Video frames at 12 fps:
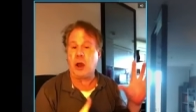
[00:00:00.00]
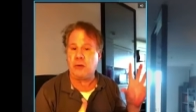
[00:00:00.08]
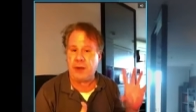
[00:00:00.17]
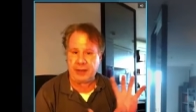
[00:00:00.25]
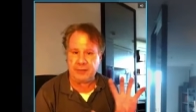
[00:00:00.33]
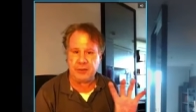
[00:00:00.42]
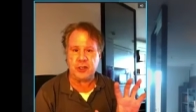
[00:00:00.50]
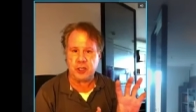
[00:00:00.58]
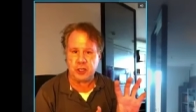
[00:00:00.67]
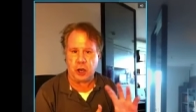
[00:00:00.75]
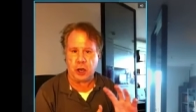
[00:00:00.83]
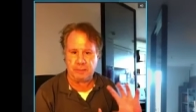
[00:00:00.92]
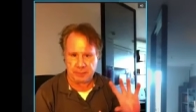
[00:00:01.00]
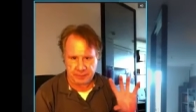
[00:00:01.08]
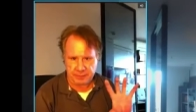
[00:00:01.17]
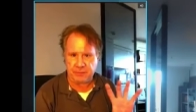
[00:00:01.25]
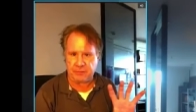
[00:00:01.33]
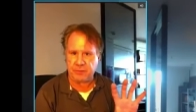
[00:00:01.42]
go around the shop,
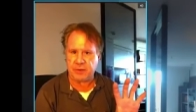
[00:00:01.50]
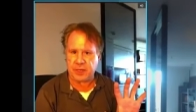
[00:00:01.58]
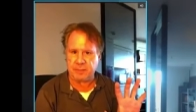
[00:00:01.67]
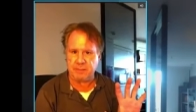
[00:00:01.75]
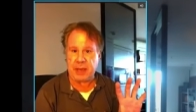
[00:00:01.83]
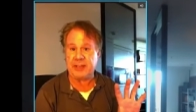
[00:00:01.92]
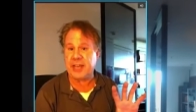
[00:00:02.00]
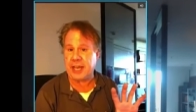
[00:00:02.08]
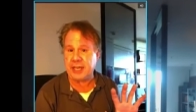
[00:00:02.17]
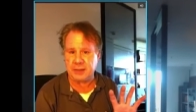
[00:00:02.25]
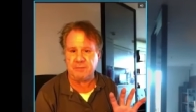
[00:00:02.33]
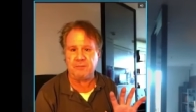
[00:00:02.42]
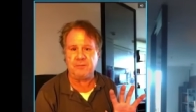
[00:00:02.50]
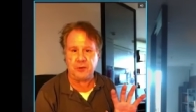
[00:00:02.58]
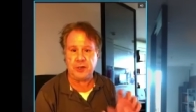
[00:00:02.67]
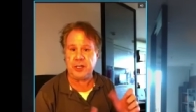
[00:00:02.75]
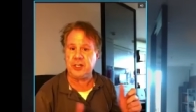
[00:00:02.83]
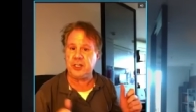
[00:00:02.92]
take some
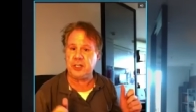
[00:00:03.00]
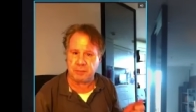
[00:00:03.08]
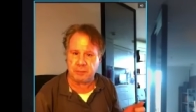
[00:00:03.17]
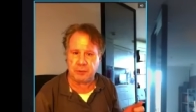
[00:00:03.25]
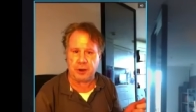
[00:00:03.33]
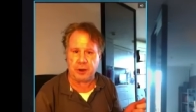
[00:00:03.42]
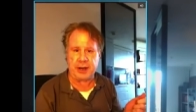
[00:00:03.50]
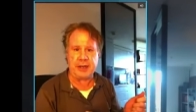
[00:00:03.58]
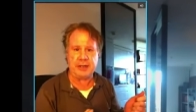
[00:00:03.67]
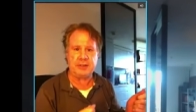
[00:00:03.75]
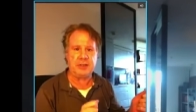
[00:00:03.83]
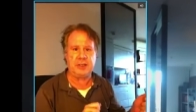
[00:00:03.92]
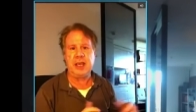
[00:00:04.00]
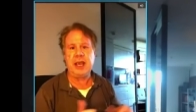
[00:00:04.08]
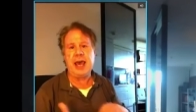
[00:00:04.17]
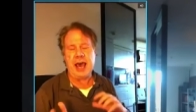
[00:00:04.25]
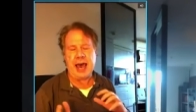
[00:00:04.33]
footage of the products,